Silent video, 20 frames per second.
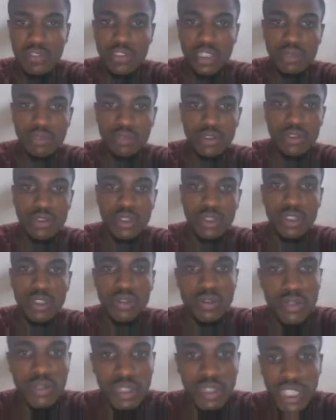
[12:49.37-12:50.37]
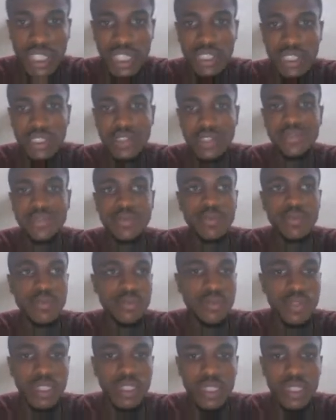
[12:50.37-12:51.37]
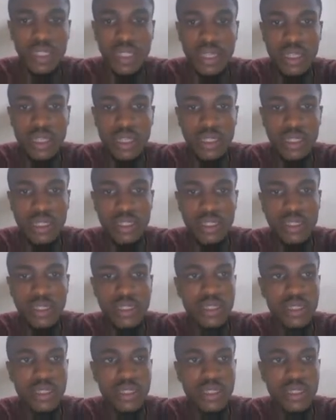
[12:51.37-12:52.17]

I'm gonna click on sign in, and